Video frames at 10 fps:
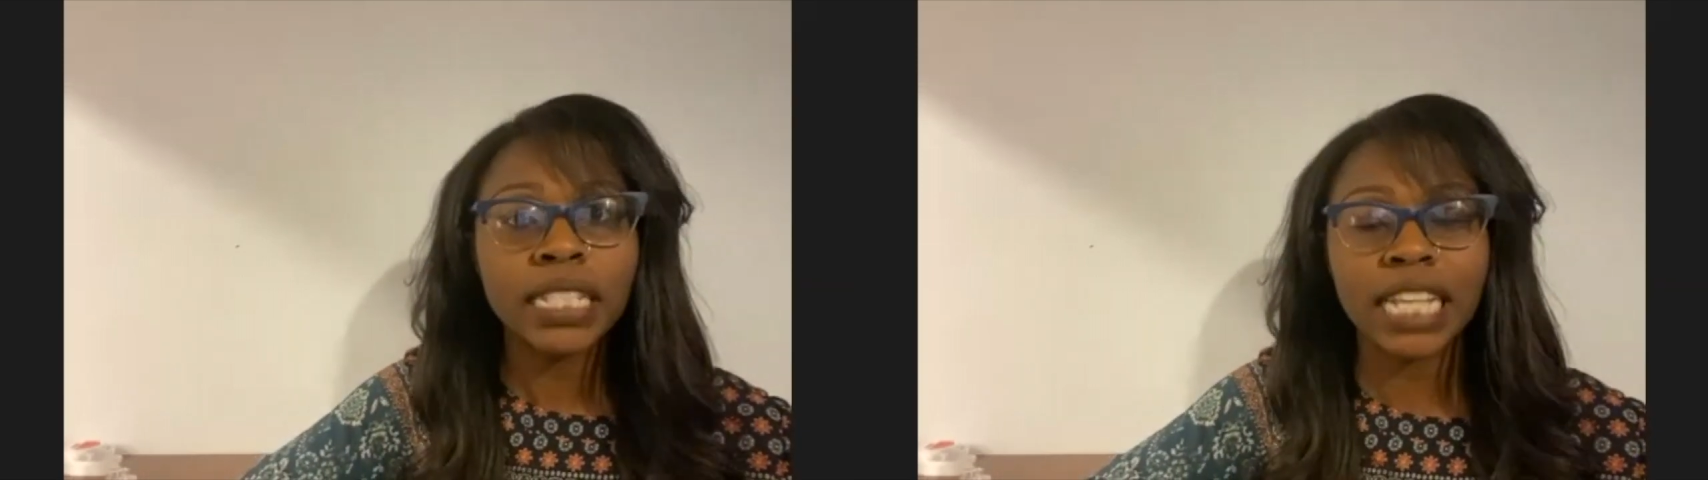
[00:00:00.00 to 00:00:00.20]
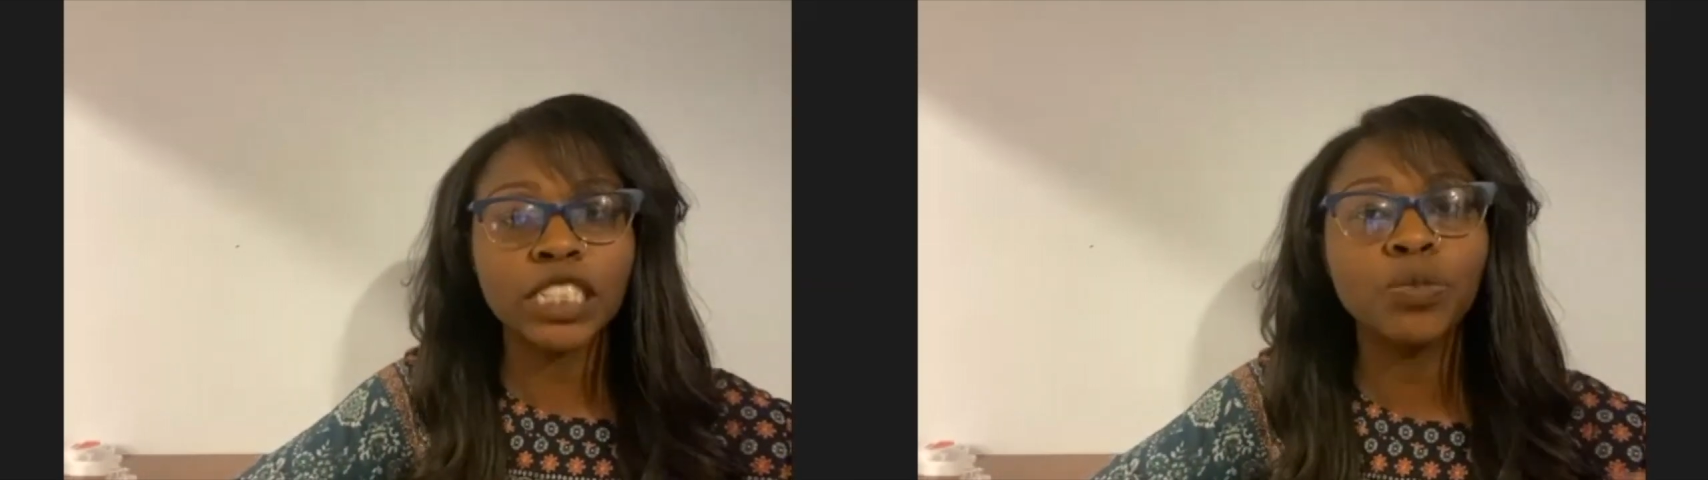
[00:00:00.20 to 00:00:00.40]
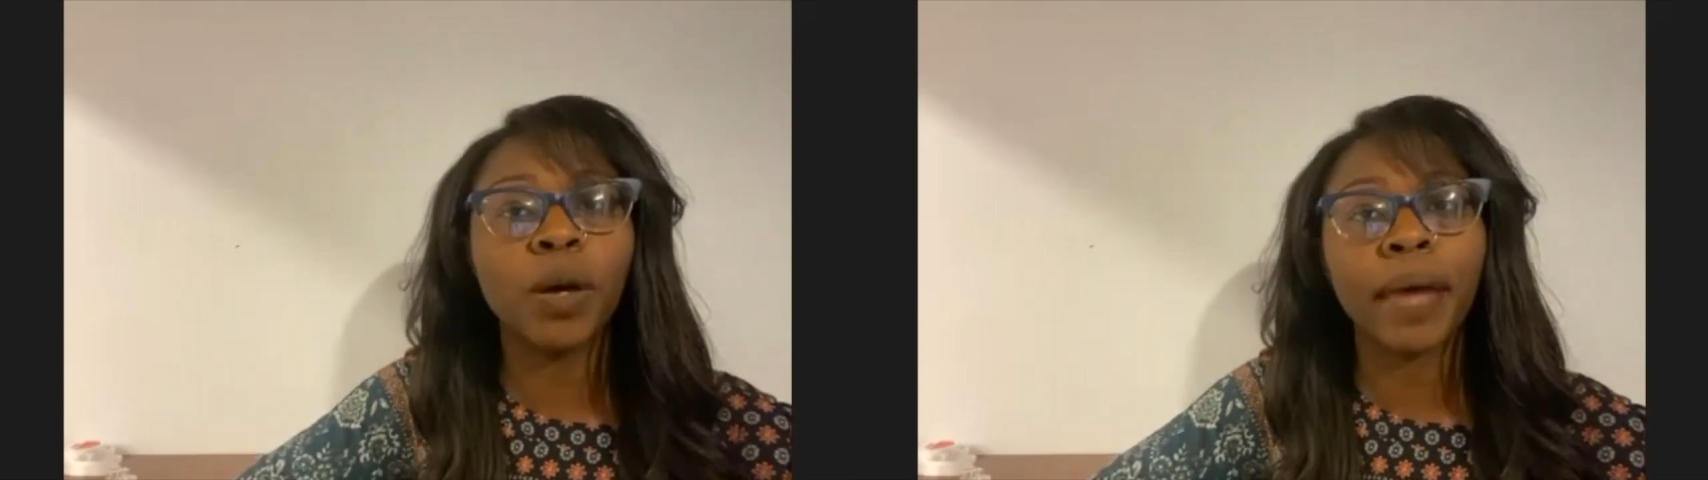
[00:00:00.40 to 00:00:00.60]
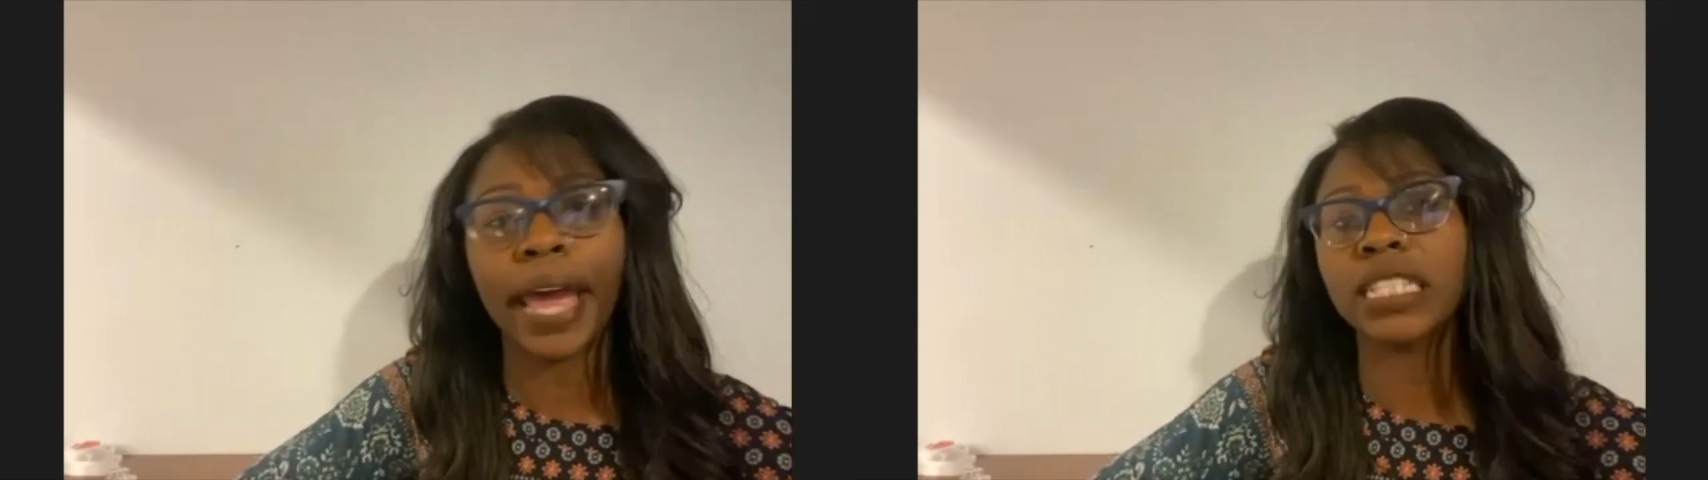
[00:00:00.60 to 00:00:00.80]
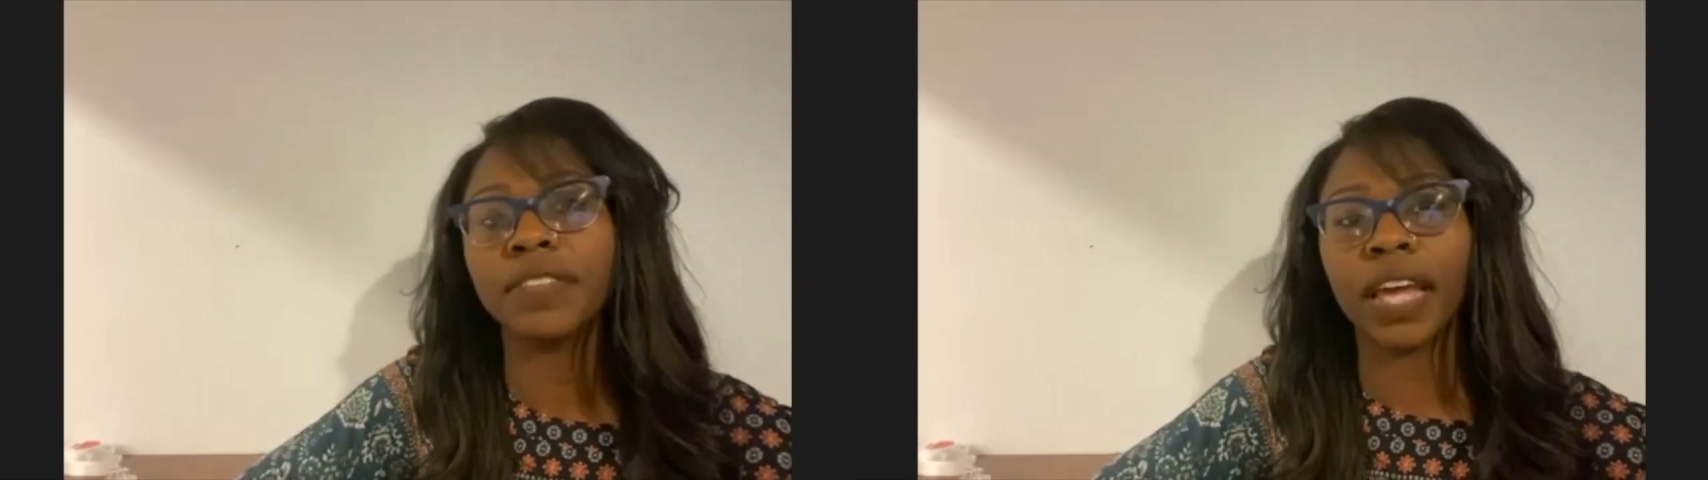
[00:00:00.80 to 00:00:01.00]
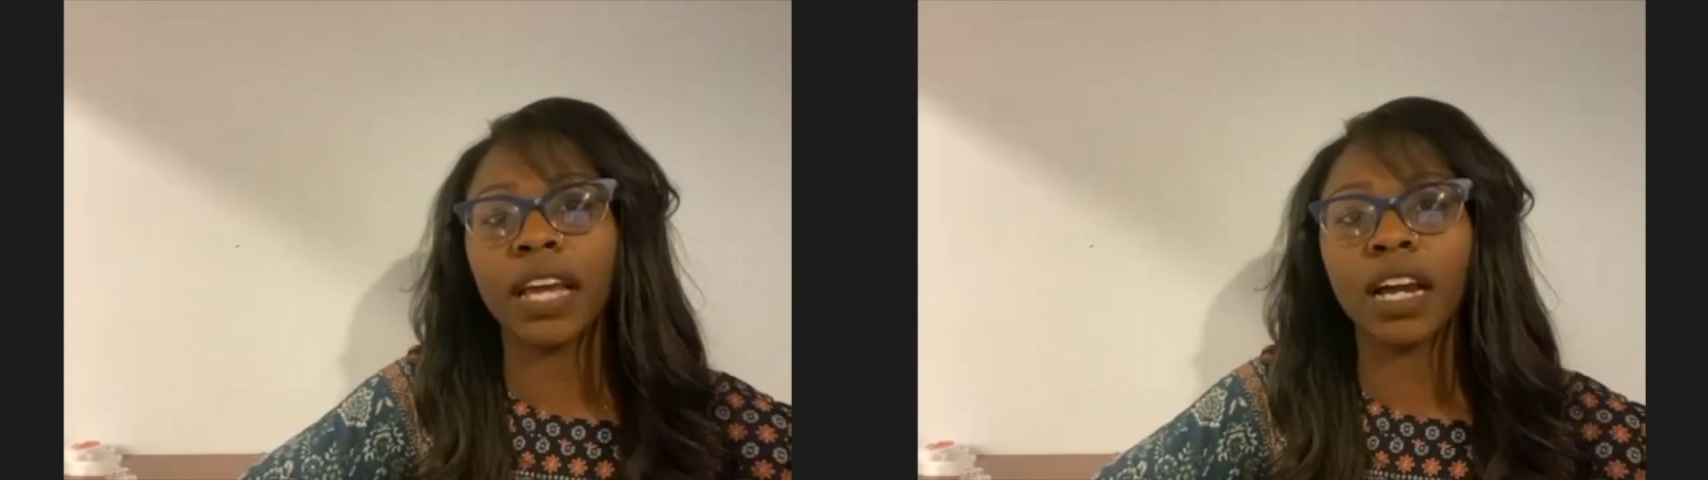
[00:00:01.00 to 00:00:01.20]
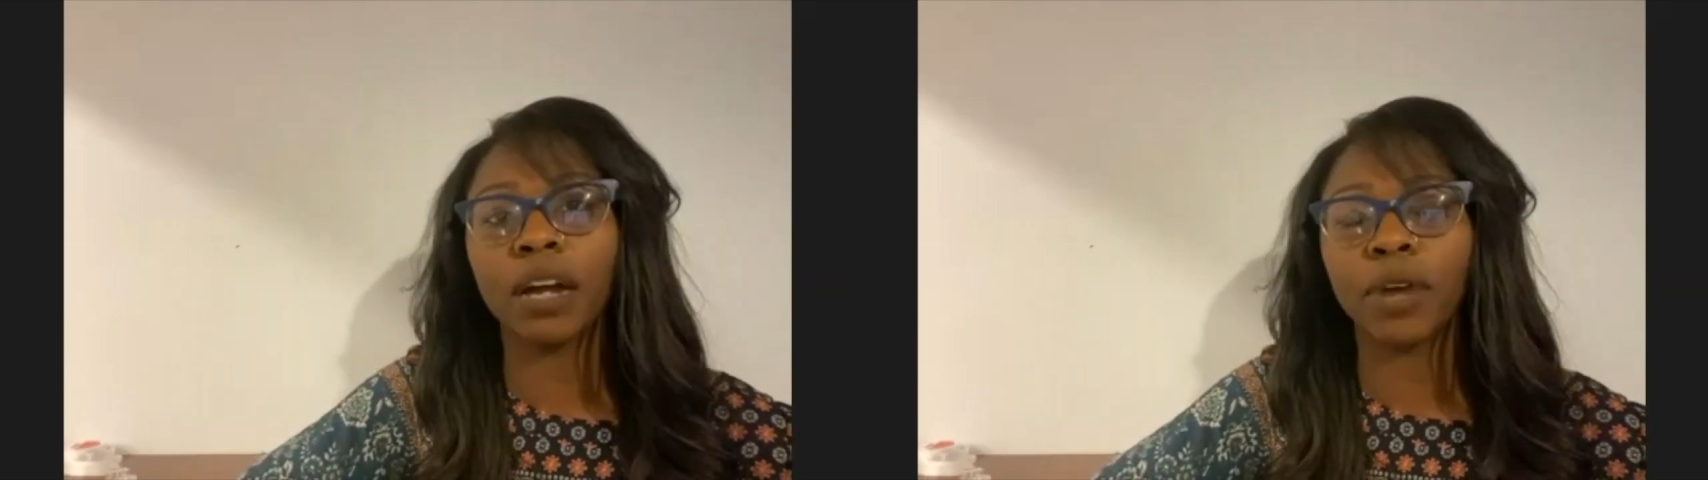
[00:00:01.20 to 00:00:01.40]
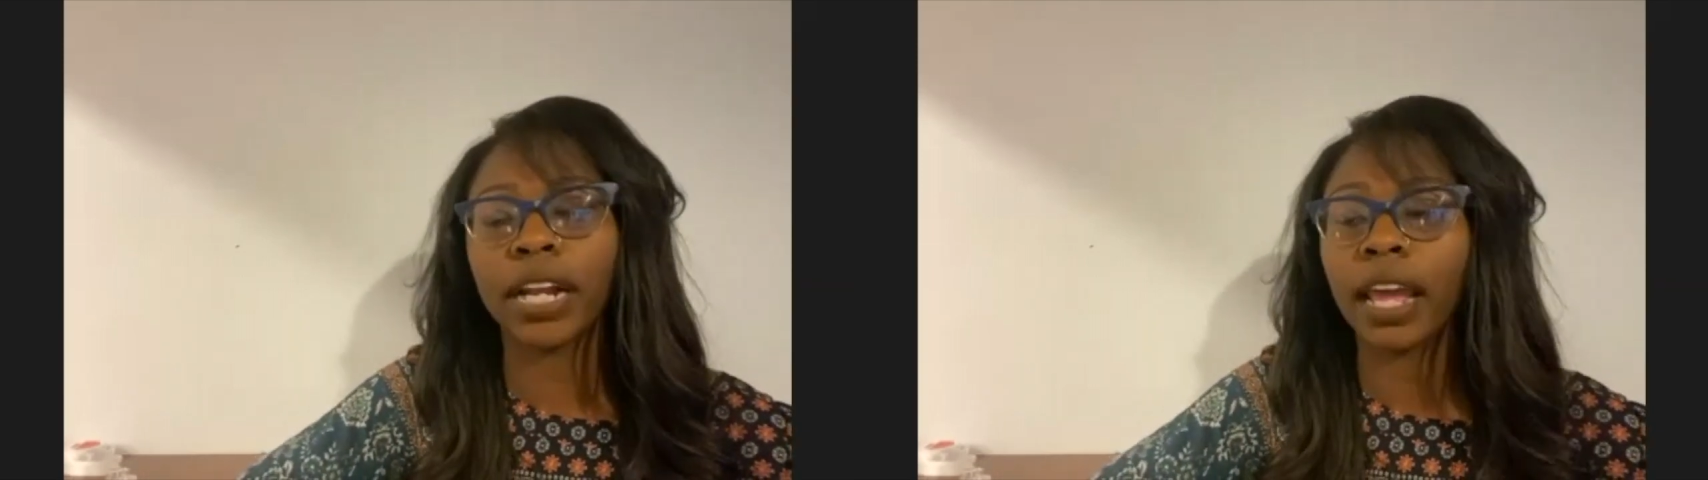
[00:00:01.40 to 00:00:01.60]
Because I just want passive
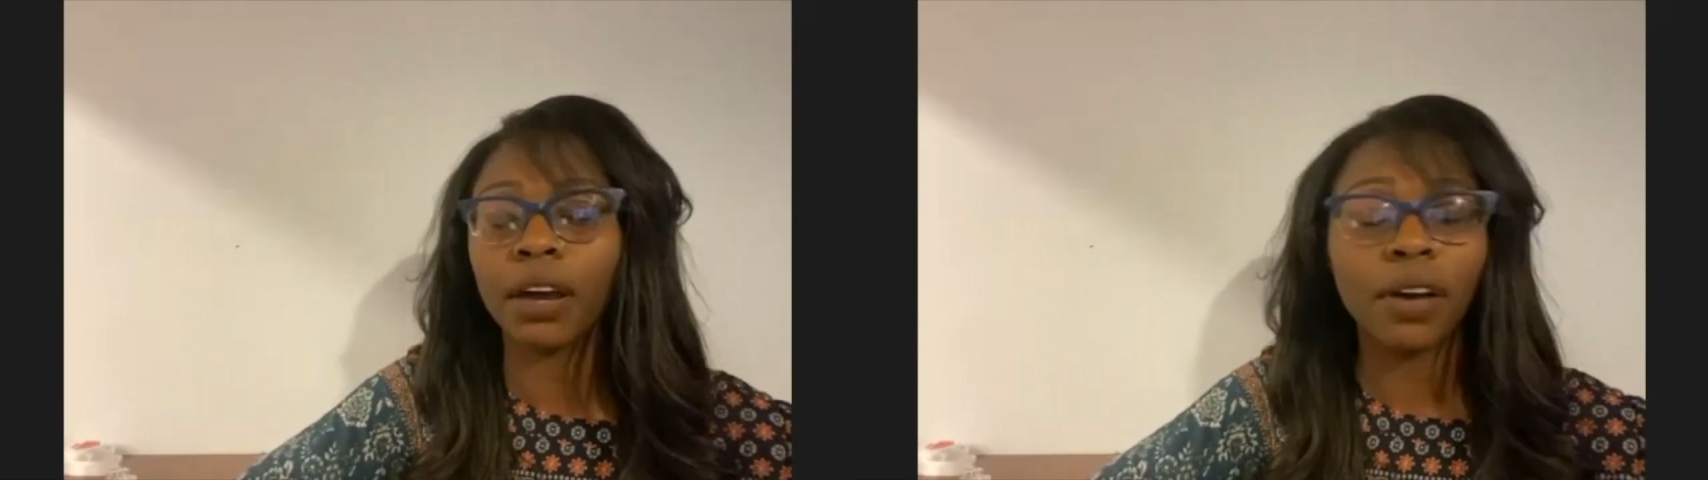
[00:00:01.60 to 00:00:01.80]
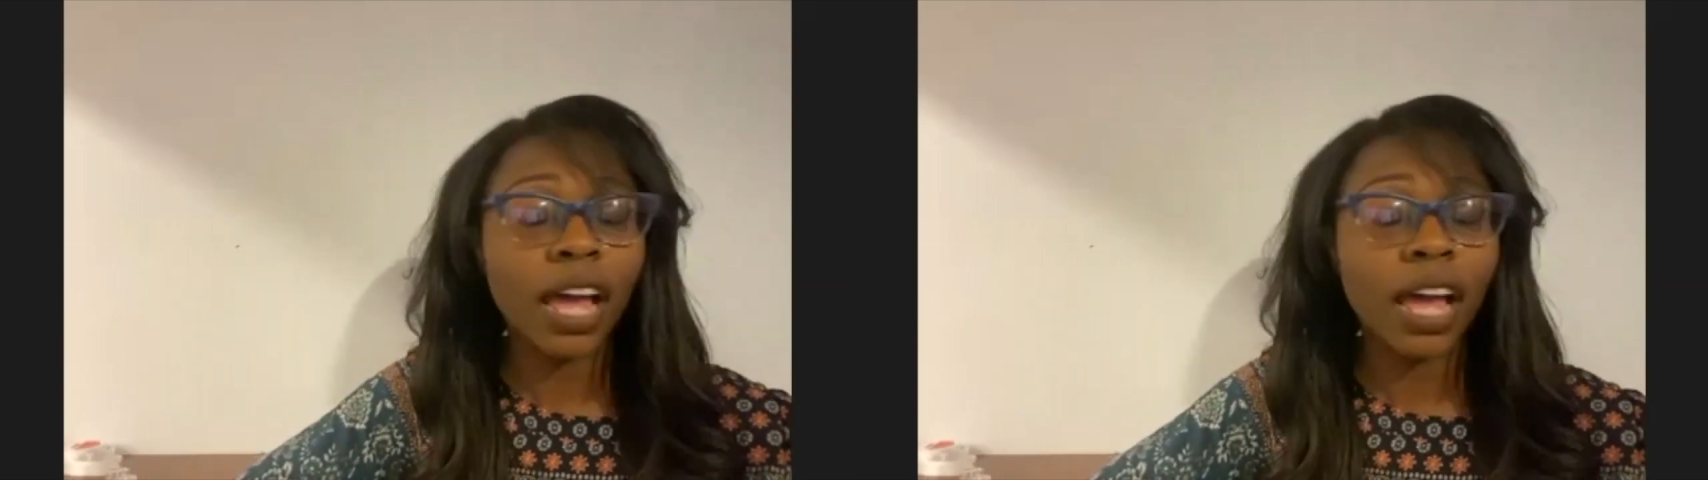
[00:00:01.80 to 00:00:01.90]
income right now.